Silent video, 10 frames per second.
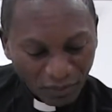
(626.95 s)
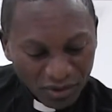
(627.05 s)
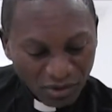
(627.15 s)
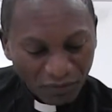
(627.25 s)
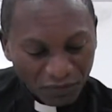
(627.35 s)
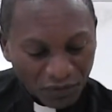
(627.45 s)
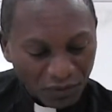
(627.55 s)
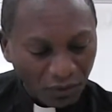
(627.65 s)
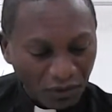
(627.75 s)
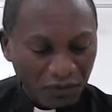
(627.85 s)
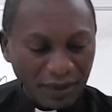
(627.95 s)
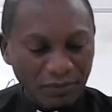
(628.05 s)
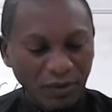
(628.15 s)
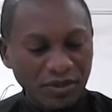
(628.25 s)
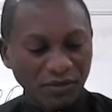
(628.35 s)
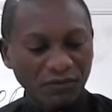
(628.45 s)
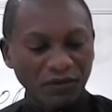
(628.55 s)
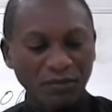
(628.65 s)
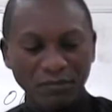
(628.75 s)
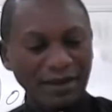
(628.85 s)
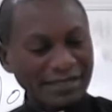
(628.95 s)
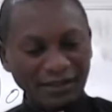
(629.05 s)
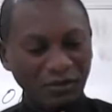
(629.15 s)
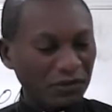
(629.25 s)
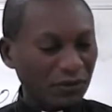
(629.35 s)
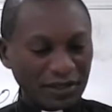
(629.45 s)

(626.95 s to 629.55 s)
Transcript: point of view, Lutheran point of view, Martin Luther,